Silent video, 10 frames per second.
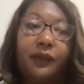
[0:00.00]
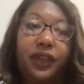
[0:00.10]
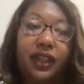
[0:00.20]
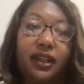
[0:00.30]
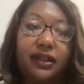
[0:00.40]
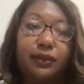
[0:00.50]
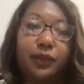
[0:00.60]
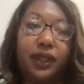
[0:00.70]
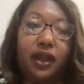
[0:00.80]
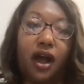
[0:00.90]
because
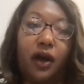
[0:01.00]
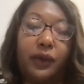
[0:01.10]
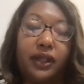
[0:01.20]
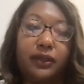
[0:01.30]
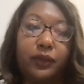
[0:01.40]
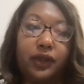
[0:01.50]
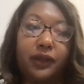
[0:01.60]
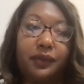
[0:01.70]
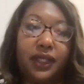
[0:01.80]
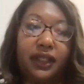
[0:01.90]
we always want
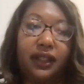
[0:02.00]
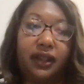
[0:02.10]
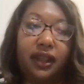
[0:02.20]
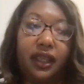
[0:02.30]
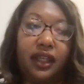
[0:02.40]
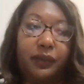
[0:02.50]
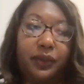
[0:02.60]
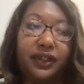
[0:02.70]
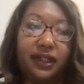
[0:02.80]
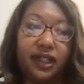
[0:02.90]
to be in a
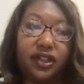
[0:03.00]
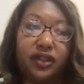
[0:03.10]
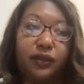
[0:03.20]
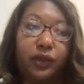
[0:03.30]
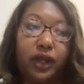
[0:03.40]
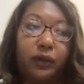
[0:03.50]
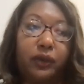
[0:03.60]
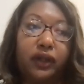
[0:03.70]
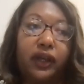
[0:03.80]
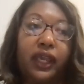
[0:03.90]
position where
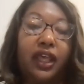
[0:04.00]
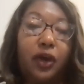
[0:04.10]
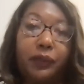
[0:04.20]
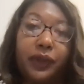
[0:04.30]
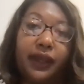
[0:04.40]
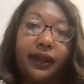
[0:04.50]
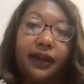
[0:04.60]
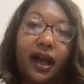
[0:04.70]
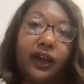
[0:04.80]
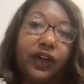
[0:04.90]
we're helping
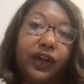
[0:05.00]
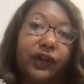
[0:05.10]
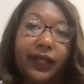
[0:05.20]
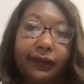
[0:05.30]
and not hurting.